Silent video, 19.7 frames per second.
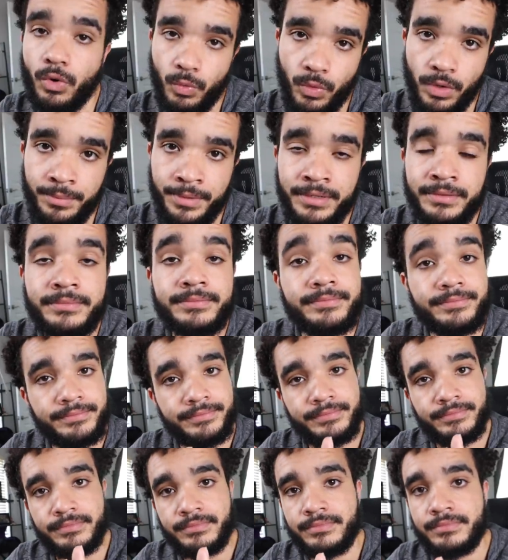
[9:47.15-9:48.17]
Or woman.
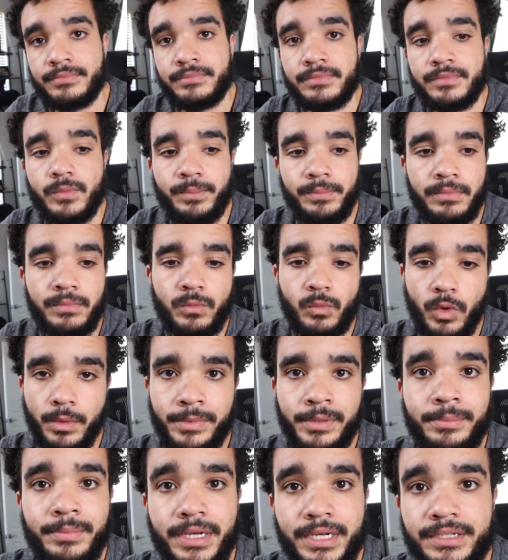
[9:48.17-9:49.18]

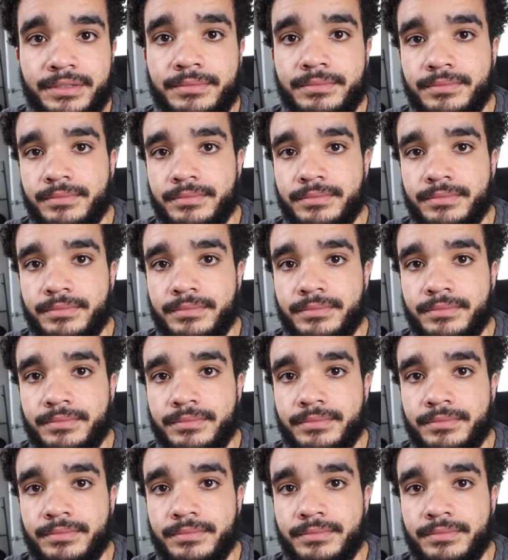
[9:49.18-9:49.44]
Woman bun.